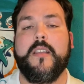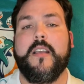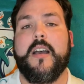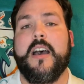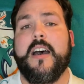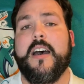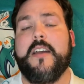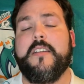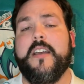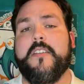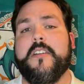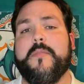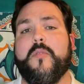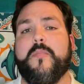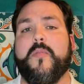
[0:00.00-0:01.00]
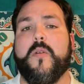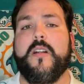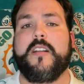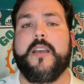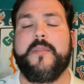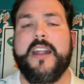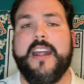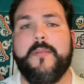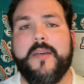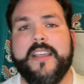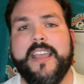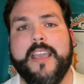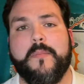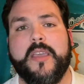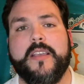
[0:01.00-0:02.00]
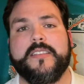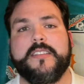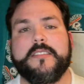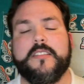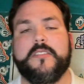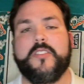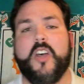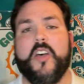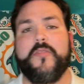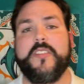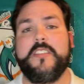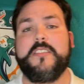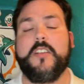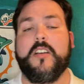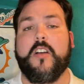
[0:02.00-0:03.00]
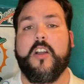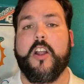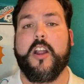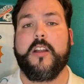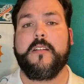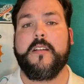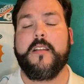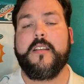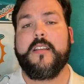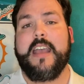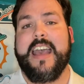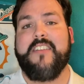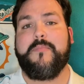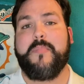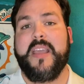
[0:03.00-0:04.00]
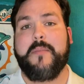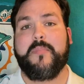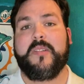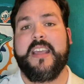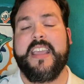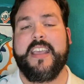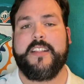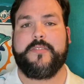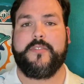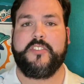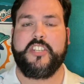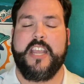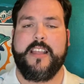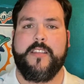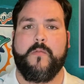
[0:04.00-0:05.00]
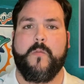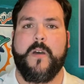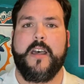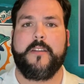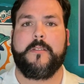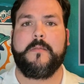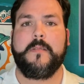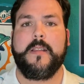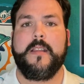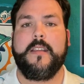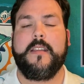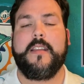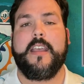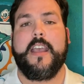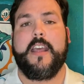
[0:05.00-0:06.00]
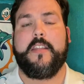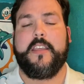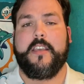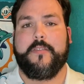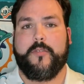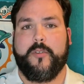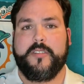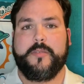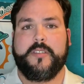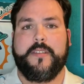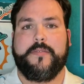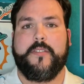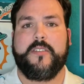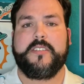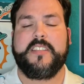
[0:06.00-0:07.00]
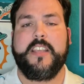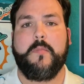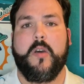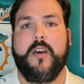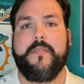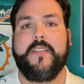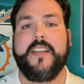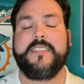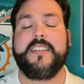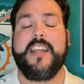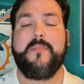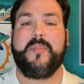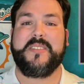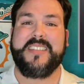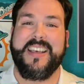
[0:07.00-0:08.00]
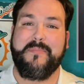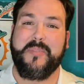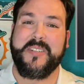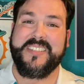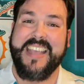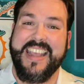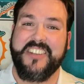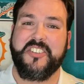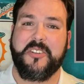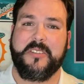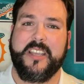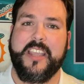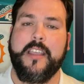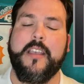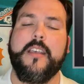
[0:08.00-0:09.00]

Uh, another report coming out of Miami is that the Dolphins are have big plans for Jaylen Waddle, and the of course on the first team offense, and pot potentially